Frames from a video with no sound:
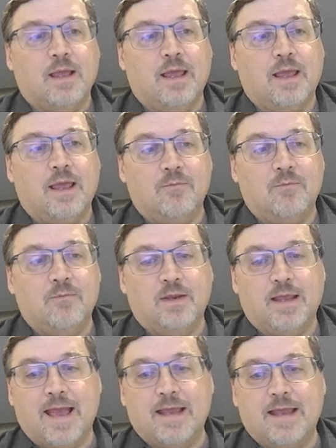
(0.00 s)
and we
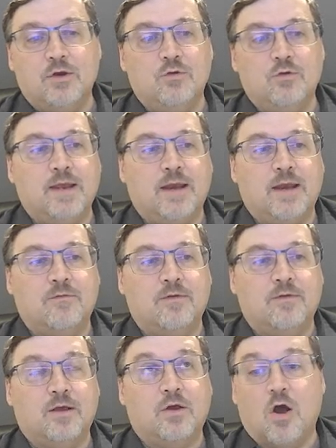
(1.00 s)
add a new data
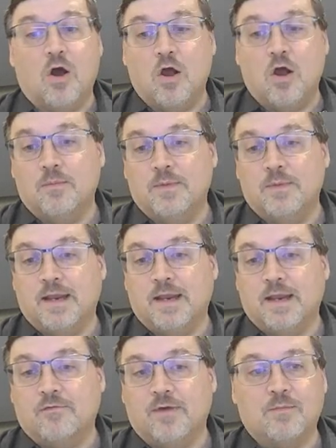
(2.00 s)
column in the data
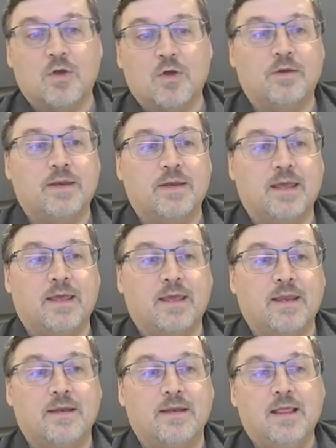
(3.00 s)
frame called decade.